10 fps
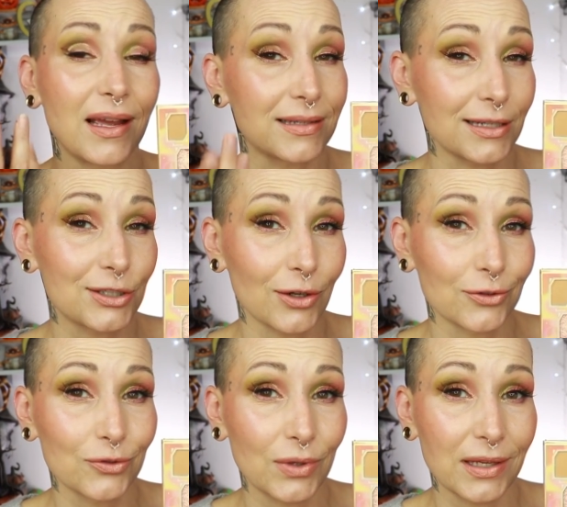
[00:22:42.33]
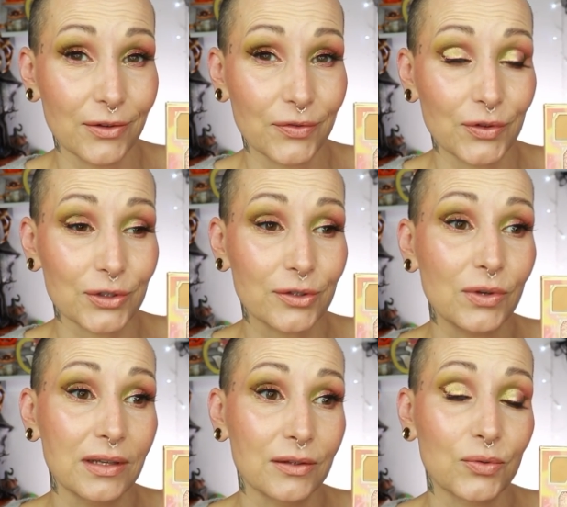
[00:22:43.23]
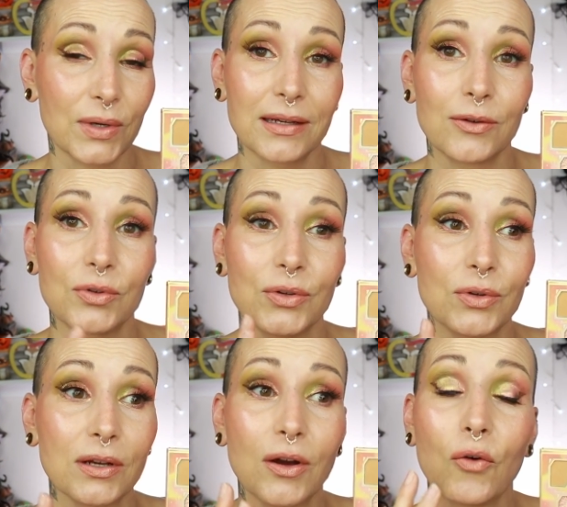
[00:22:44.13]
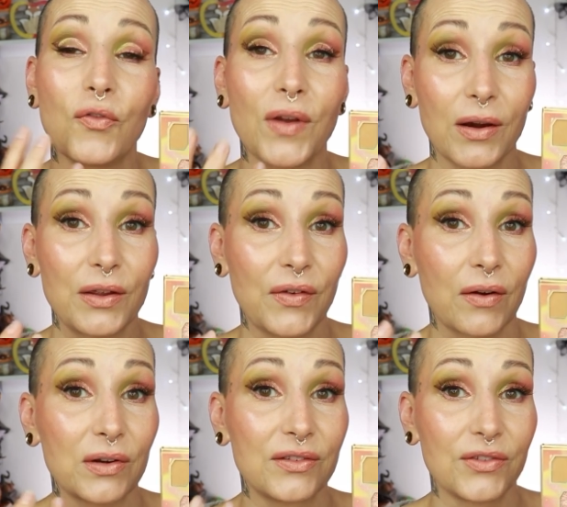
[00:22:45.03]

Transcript: as I showed you in the first look in that red look you can go very very